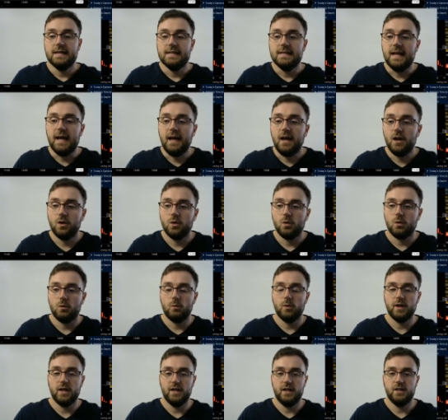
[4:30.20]
Now
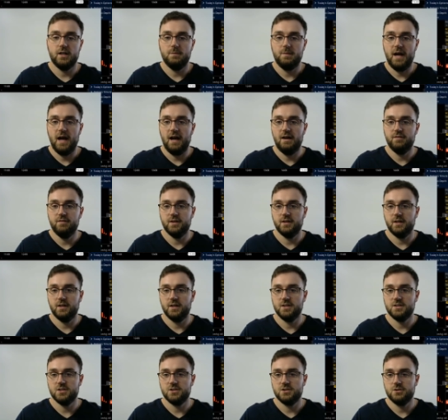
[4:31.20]
what I end up having,
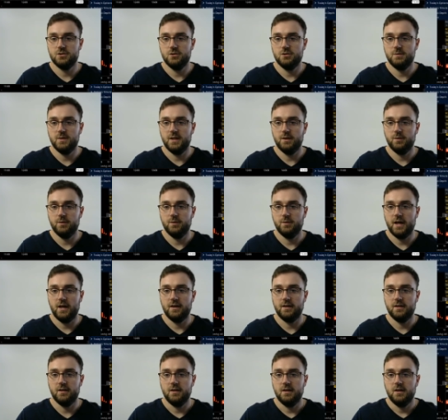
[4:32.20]
and let's assume that we
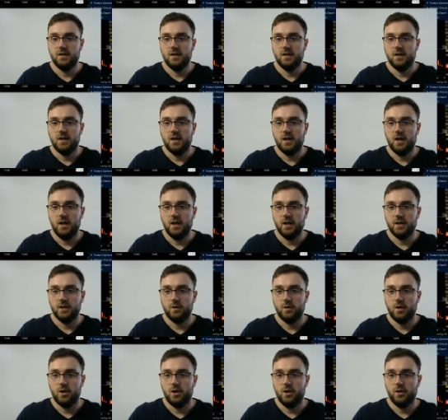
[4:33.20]
got
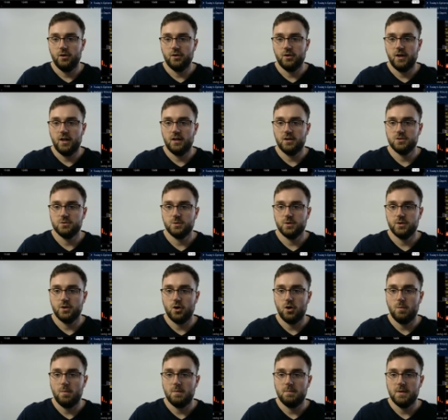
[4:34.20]
$100 worth
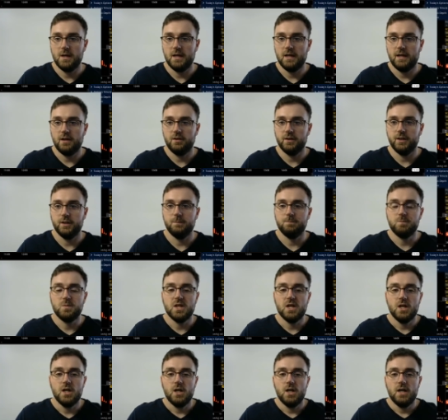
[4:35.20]
of open P&L here.
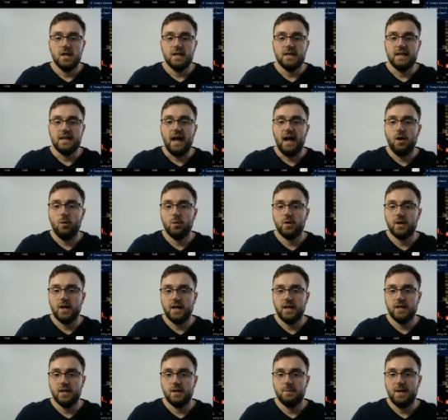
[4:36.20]
Now what
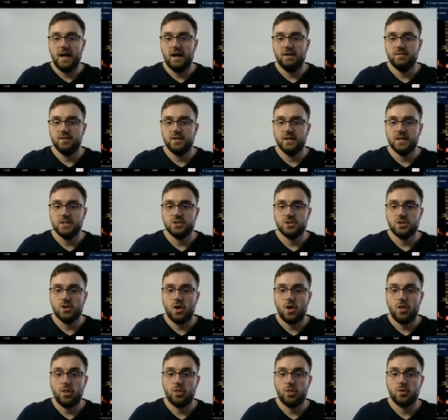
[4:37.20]
I end up having is
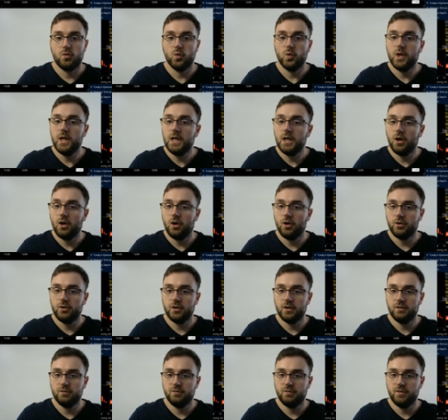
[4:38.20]

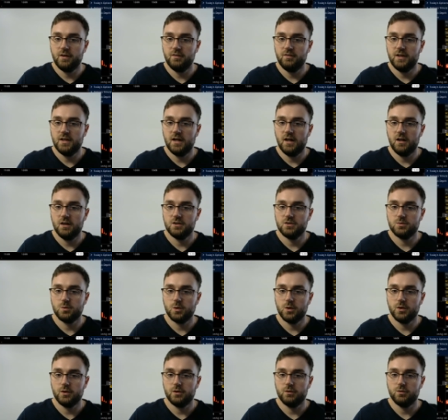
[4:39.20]
$350
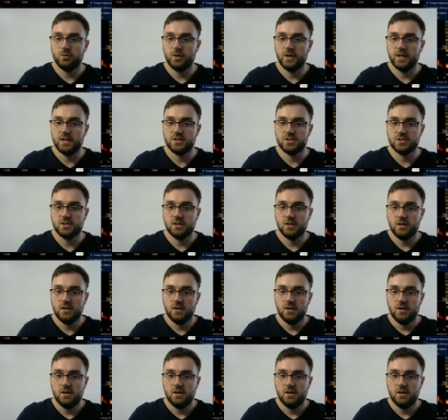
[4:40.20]
worth of risk.